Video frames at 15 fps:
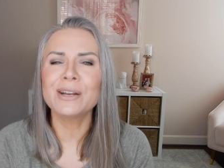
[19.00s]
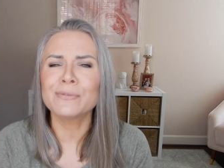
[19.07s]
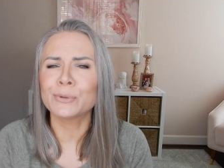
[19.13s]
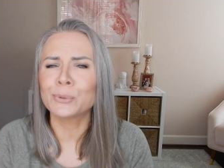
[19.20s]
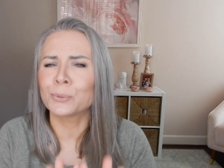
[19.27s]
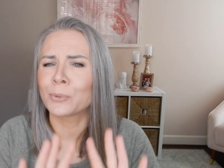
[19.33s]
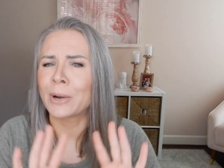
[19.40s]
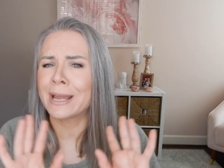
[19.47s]
kind of
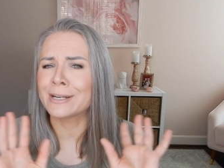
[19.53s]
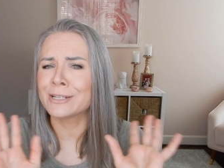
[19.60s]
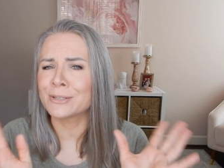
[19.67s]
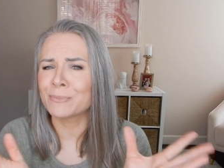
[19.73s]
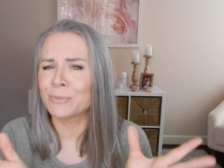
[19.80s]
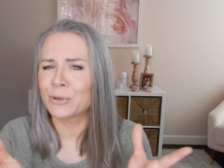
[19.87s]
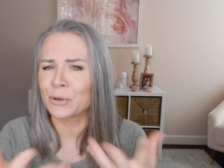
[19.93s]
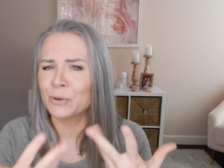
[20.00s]
a
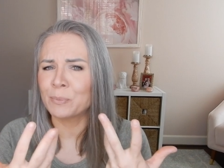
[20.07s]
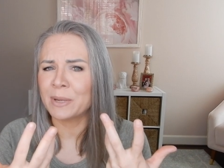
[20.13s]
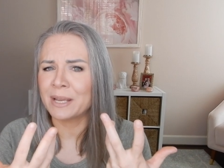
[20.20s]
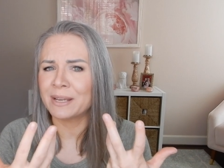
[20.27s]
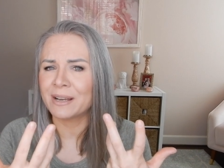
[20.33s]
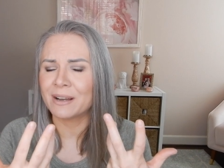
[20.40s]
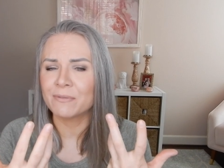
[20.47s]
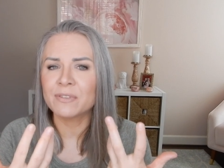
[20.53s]
random
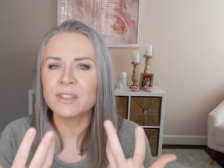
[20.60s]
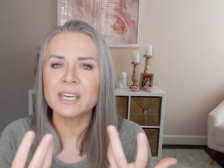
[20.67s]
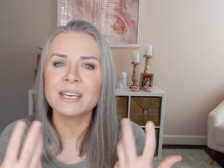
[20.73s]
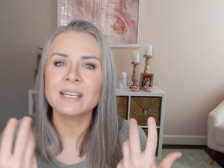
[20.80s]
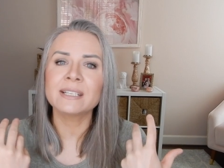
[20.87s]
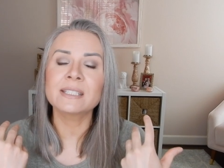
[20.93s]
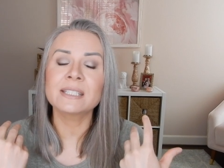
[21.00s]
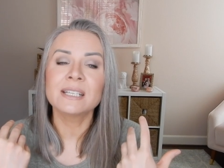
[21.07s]
grouping of
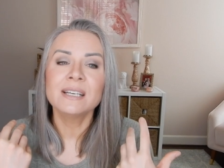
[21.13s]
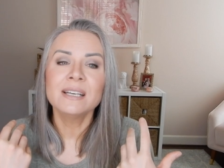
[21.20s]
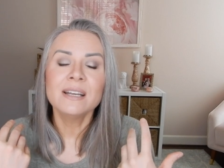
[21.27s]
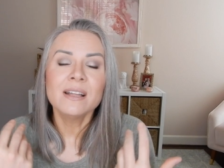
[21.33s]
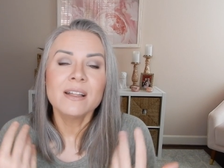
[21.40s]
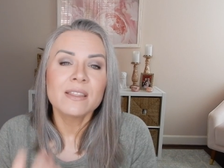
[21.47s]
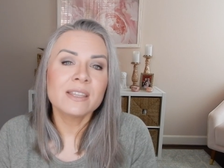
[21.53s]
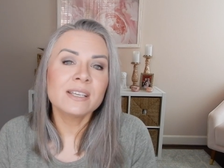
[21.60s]
things.
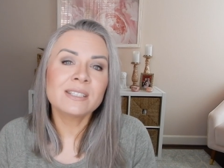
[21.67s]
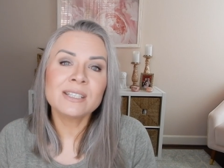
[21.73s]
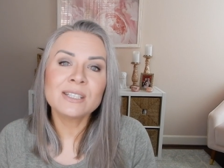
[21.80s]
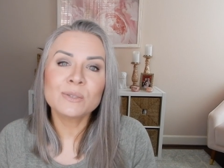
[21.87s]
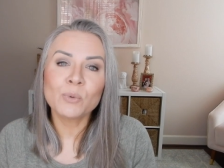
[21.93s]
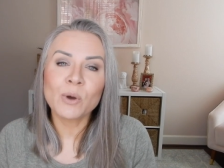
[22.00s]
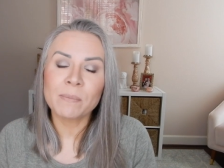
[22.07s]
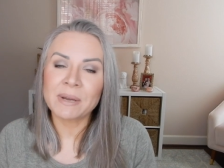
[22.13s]
This
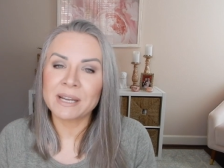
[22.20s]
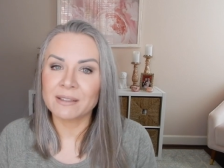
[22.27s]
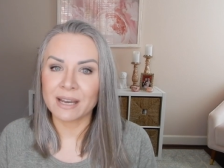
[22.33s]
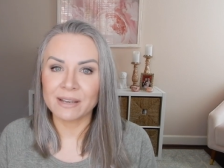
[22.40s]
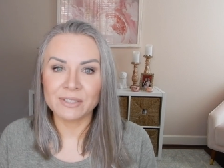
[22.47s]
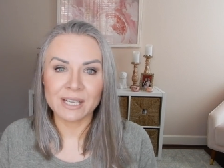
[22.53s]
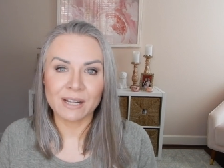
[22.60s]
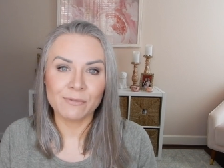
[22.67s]
is what my
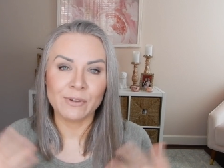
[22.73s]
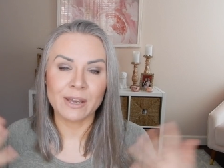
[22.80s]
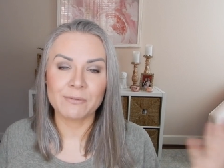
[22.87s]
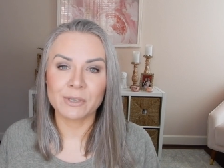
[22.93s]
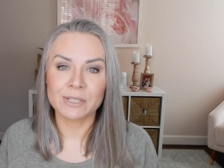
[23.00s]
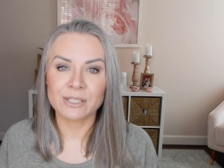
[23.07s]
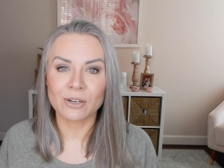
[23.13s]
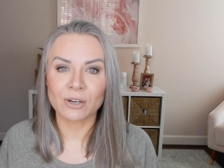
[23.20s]
lifestyle
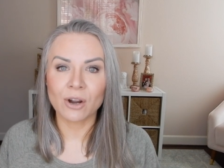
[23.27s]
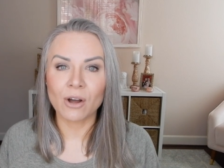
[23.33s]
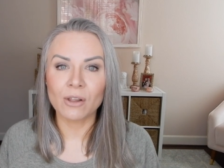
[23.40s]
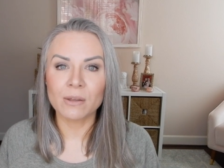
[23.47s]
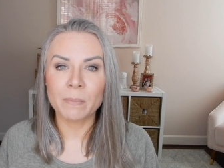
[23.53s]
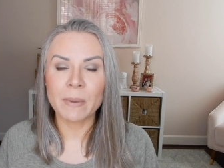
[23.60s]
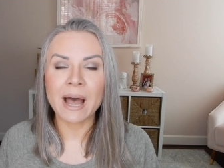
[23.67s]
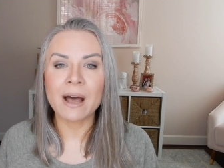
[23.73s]
favorites are
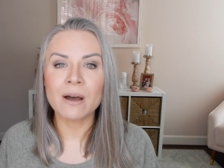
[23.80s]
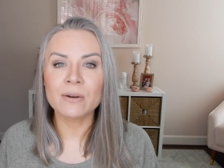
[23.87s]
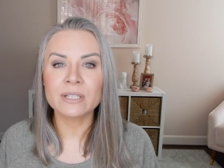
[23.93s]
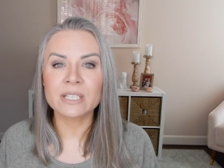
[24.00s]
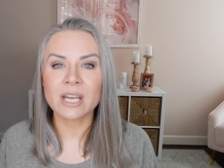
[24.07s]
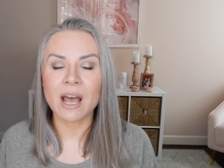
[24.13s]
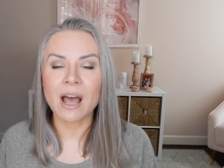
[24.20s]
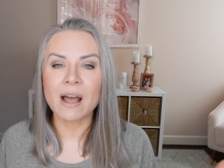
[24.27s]
all
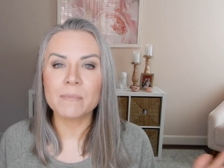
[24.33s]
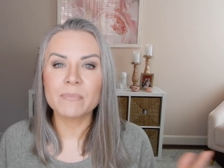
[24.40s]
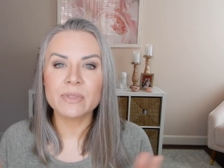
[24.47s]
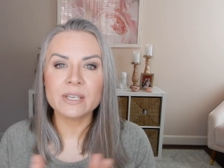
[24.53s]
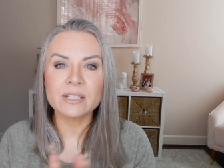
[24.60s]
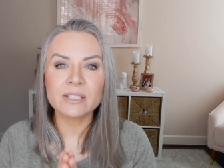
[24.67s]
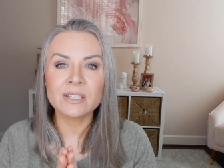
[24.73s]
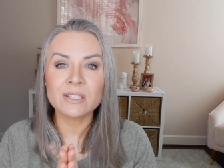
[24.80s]
about.
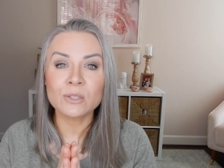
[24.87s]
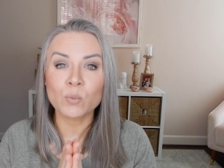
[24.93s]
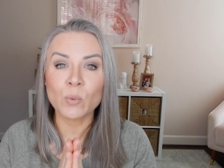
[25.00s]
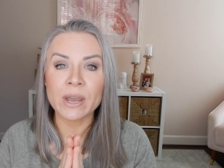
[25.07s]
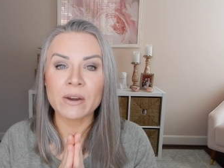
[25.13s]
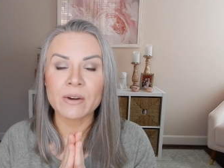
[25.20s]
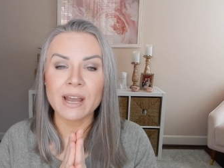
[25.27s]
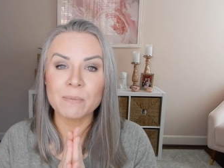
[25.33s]
Um, this is
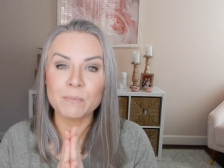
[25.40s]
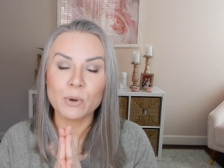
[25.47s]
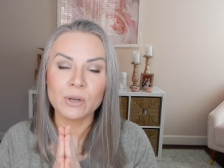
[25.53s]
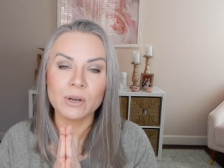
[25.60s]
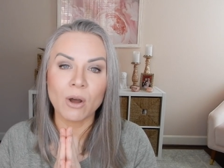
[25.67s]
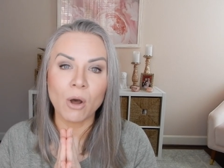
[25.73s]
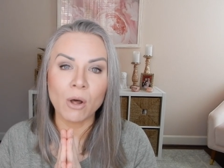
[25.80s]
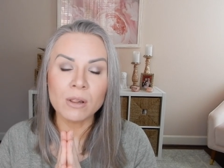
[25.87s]
where I
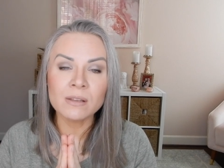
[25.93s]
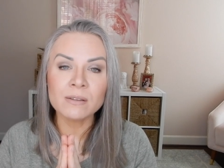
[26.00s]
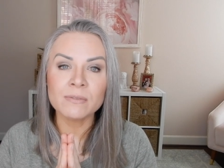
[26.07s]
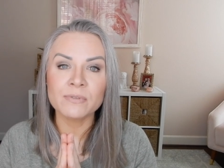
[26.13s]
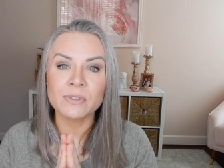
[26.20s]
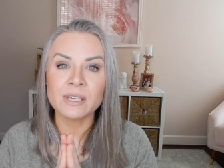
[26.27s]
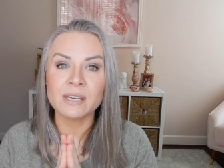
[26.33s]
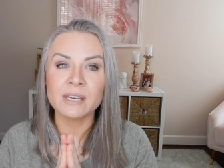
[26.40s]
put all
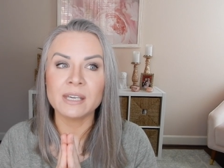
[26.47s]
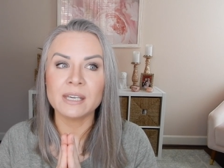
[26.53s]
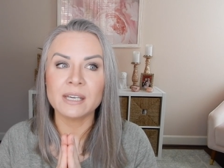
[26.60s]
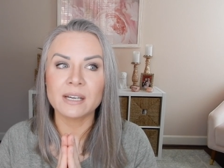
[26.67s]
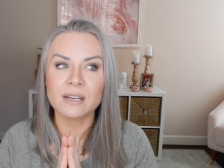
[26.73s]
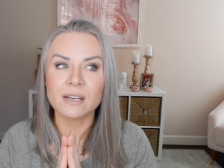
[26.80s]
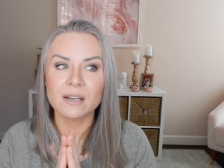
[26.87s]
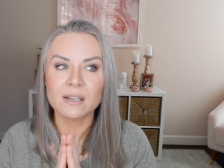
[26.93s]
of
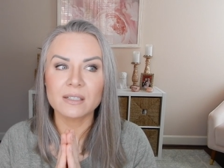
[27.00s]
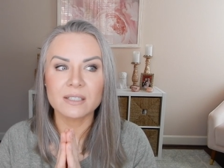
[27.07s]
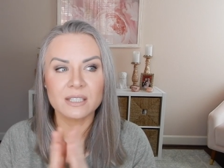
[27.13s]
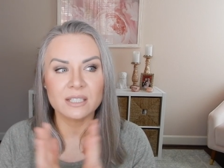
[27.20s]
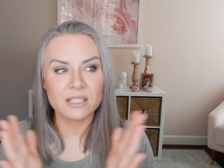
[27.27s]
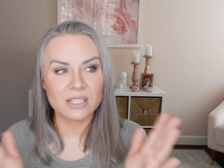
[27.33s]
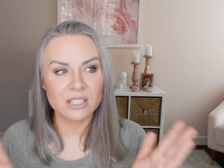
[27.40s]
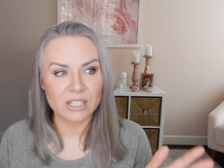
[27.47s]
the
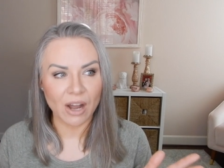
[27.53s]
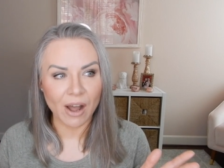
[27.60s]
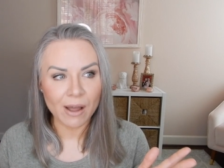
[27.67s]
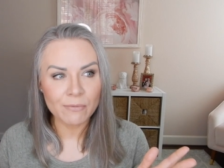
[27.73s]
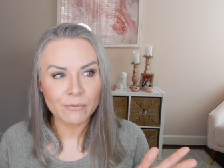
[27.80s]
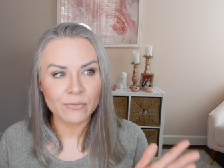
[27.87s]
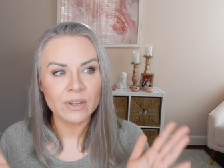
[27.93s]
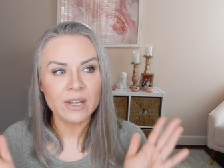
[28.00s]

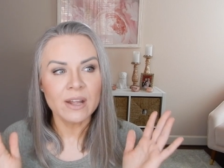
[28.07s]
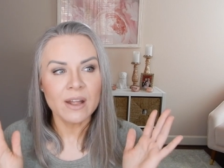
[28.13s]
stuff